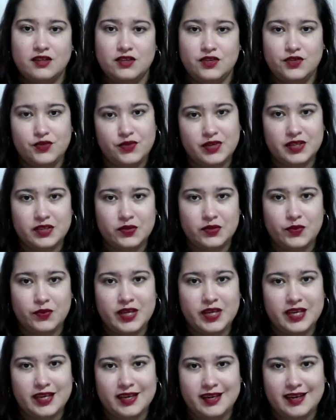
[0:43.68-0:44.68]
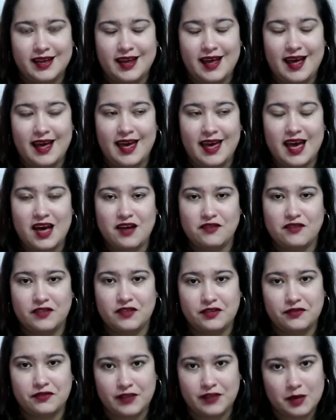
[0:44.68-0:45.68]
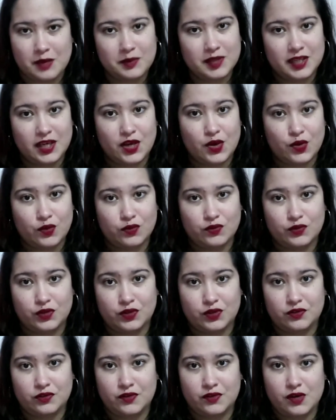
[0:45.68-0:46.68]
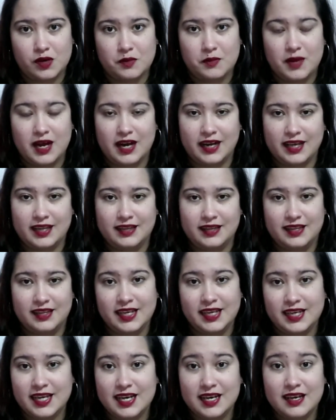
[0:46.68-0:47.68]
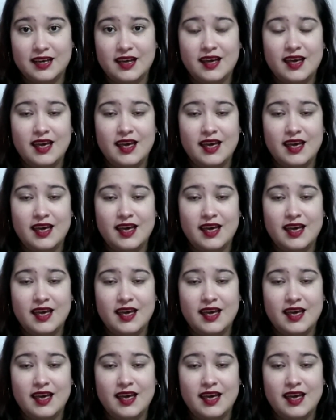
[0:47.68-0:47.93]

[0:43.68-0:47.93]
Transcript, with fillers: During the weekend I have family over from Argentina